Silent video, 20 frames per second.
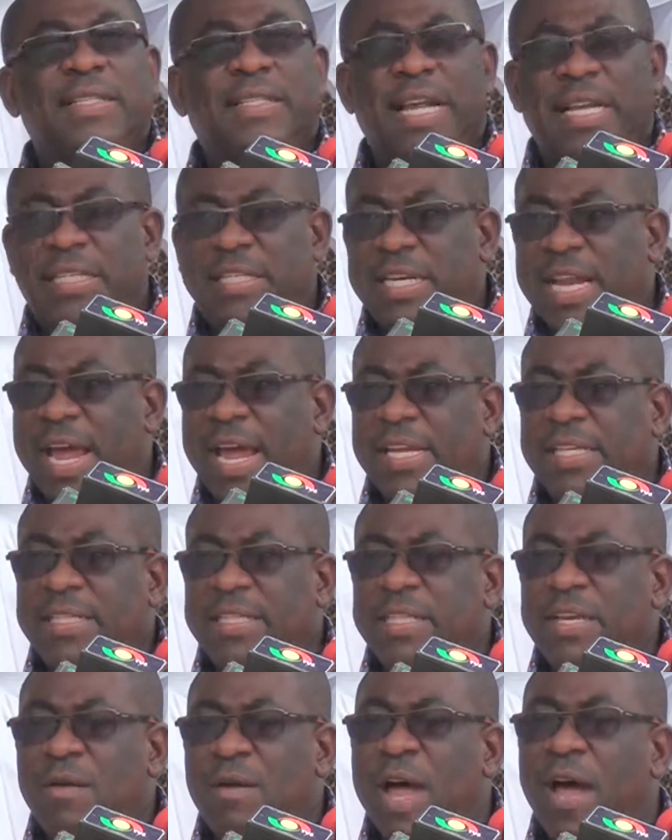satellite,
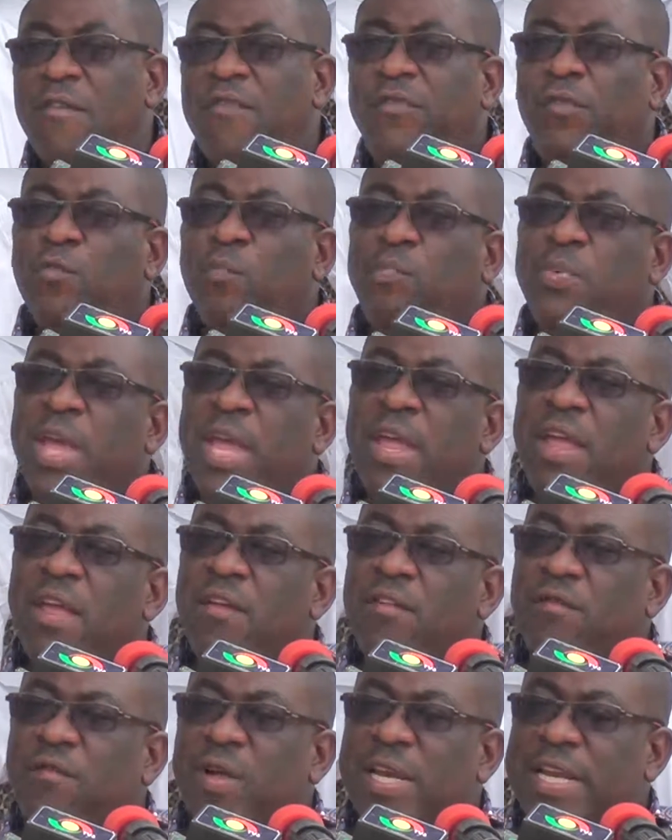they have to
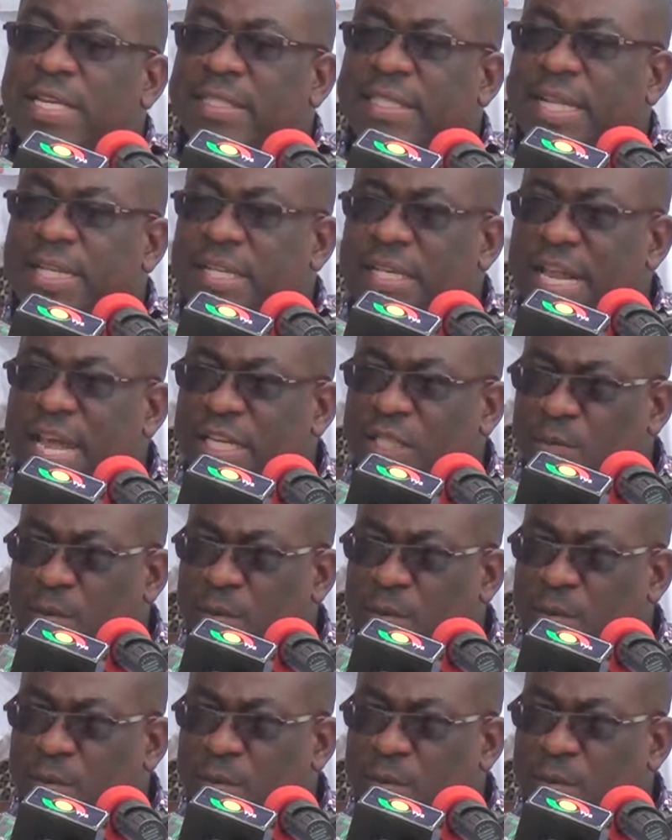pay for the satellite